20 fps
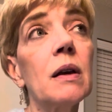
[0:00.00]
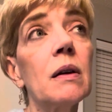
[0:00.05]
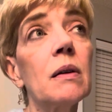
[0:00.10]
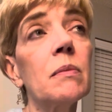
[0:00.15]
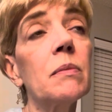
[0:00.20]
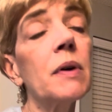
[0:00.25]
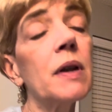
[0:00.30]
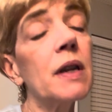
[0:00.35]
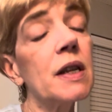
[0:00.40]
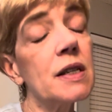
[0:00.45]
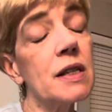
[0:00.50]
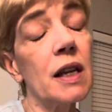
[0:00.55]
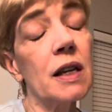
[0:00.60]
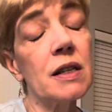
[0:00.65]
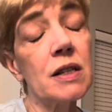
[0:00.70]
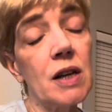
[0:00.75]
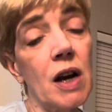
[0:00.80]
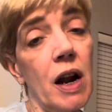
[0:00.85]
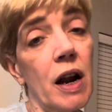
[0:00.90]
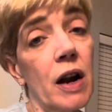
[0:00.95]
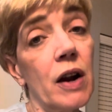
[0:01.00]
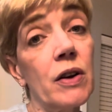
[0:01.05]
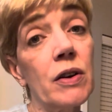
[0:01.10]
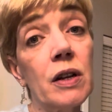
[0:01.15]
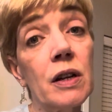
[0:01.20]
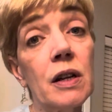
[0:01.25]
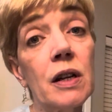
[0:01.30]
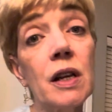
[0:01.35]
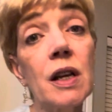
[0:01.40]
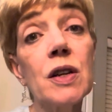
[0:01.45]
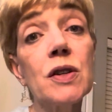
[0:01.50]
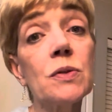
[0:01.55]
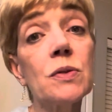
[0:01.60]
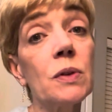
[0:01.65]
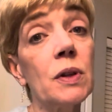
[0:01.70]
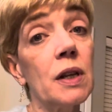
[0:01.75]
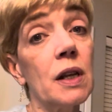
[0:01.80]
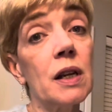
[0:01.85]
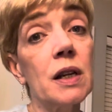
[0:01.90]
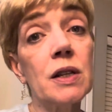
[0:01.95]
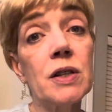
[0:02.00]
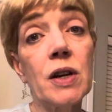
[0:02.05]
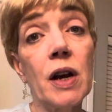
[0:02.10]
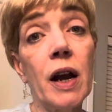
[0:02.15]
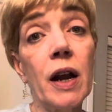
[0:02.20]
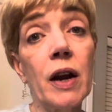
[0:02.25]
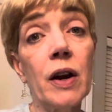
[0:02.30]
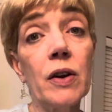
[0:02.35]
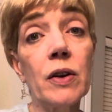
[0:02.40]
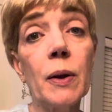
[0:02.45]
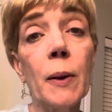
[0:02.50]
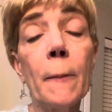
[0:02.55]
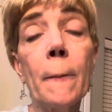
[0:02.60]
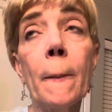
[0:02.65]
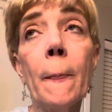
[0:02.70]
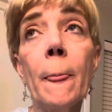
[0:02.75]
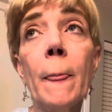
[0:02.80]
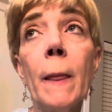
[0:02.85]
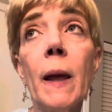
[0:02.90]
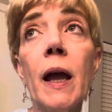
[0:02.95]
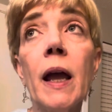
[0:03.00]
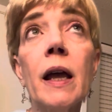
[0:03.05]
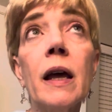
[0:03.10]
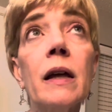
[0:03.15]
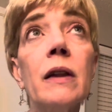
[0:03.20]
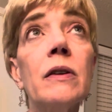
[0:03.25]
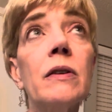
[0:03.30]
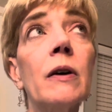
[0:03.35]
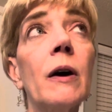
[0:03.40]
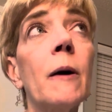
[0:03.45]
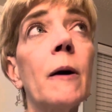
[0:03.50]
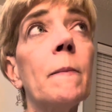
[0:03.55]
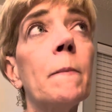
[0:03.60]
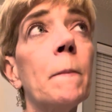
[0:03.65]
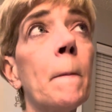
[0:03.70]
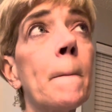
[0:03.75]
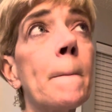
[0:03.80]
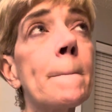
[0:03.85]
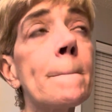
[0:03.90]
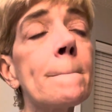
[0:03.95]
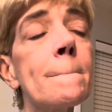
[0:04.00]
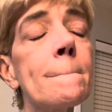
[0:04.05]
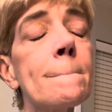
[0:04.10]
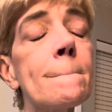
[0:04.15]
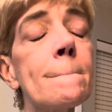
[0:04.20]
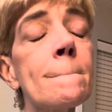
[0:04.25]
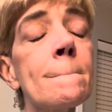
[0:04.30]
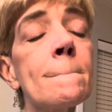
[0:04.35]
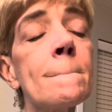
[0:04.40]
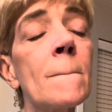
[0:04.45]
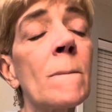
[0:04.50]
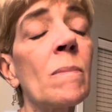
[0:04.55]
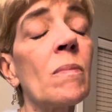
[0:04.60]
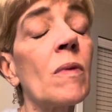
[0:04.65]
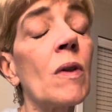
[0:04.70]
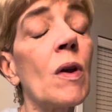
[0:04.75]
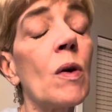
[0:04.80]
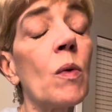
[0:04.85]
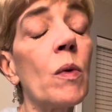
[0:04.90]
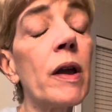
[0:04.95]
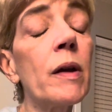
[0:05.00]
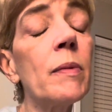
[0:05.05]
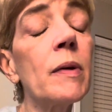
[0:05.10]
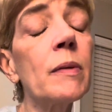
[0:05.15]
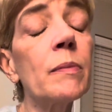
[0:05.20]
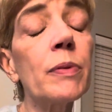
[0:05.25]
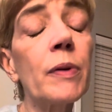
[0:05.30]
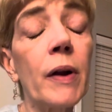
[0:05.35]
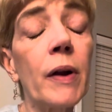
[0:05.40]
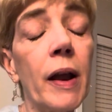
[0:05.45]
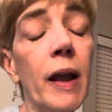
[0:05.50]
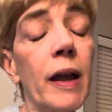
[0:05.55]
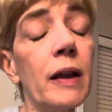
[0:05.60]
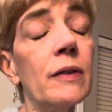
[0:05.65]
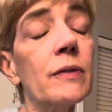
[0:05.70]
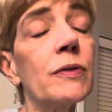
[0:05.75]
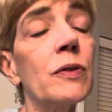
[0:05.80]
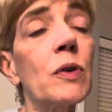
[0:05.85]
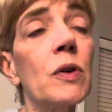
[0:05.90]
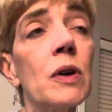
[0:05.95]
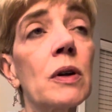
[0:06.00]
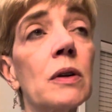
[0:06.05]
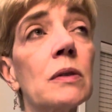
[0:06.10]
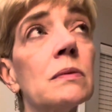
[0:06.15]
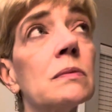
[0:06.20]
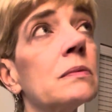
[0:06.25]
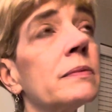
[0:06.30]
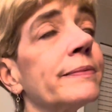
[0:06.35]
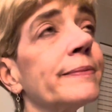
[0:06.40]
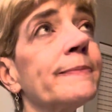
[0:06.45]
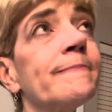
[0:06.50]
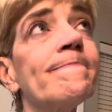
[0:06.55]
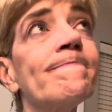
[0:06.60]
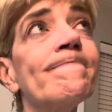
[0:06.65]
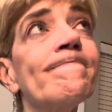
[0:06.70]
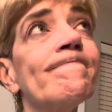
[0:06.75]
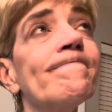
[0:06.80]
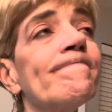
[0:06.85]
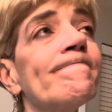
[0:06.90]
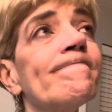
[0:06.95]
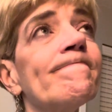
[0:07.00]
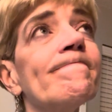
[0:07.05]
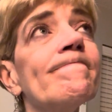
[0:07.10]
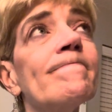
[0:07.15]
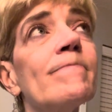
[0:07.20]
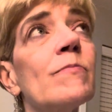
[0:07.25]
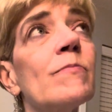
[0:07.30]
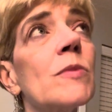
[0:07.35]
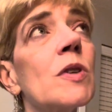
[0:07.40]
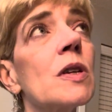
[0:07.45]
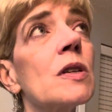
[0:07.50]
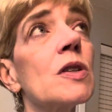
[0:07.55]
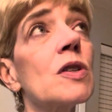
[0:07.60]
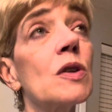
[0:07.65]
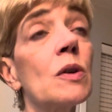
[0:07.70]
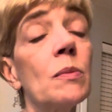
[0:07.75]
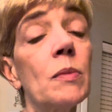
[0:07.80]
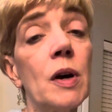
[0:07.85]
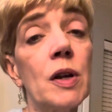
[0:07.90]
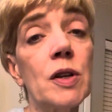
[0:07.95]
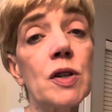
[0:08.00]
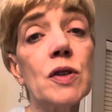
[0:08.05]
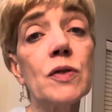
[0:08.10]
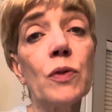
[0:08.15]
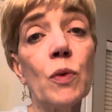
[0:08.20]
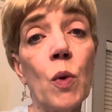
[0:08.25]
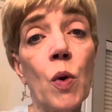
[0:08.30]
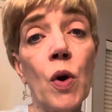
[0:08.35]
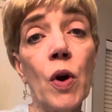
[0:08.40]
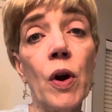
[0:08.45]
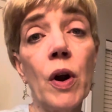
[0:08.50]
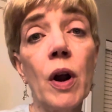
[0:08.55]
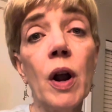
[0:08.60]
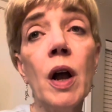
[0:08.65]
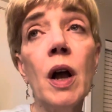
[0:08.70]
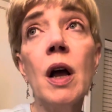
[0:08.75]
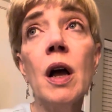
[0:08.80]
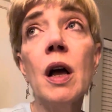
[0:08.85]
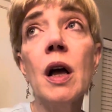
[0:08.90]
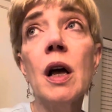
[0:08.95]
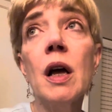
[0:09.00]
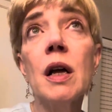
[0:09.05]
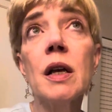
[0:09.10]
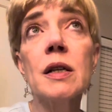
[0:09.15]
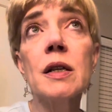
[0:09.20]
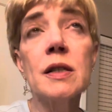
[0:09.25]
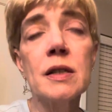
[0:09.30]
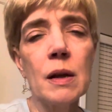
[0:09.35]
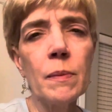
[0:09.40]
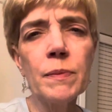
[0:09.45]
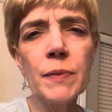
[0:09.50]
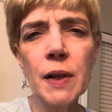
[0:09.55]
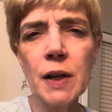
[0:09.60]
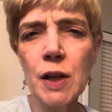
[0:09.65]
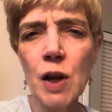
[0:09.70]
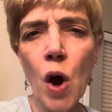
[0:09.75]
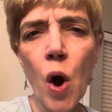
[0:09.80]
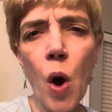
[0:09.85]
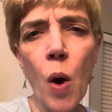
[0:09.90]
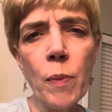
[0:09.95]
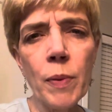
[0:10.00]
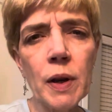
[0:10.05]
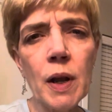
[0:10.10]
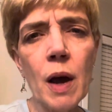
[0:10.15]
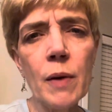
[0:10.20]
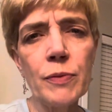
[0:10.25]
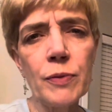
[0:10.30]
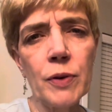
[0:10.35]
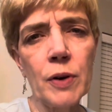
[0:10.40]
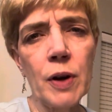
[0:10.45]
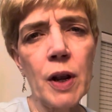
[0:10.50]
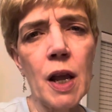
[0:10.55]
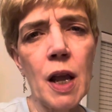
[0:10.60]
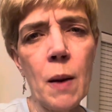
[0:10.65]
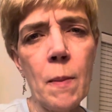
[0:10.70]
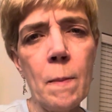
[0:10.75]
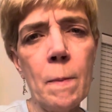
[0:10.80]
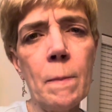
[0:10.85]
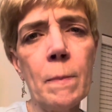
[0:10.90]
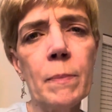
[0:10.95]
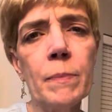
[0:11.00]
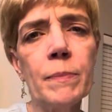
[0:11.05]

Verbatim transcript: but he's getting tired. He's really getting tired. And um, we have been praying for so much for something to open up for him